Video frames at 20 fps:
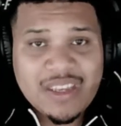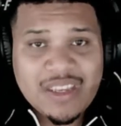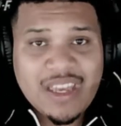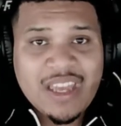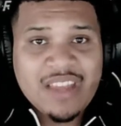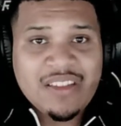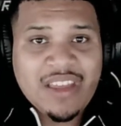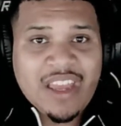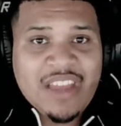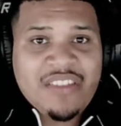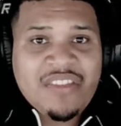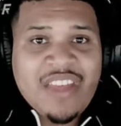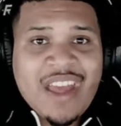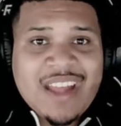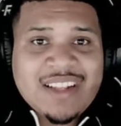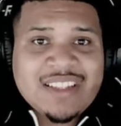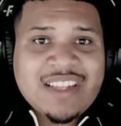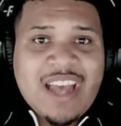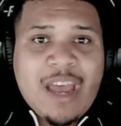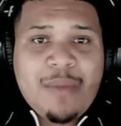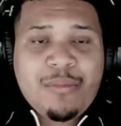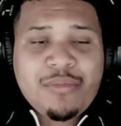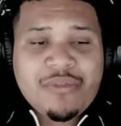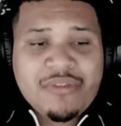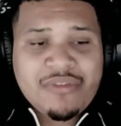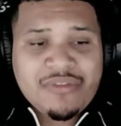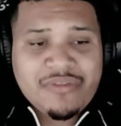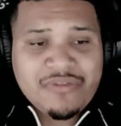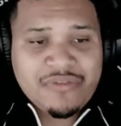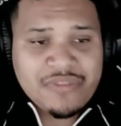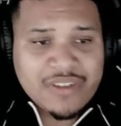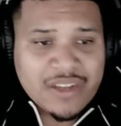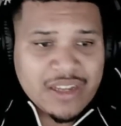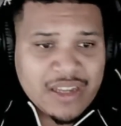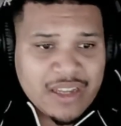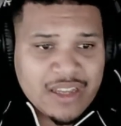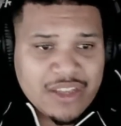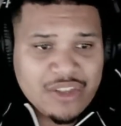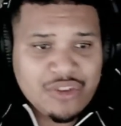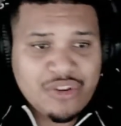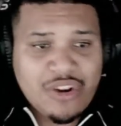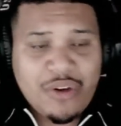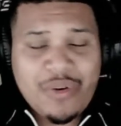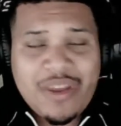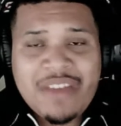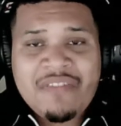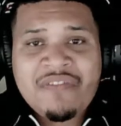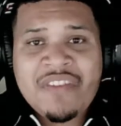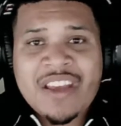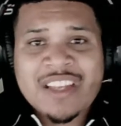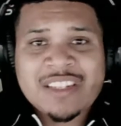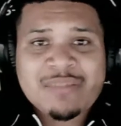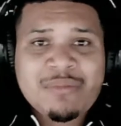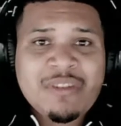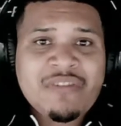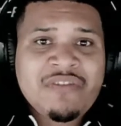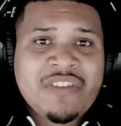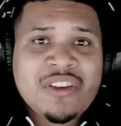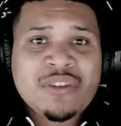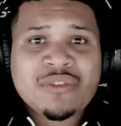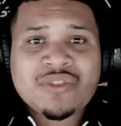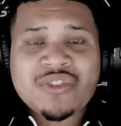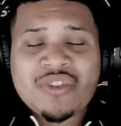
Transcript: and, that type of you know, investment field.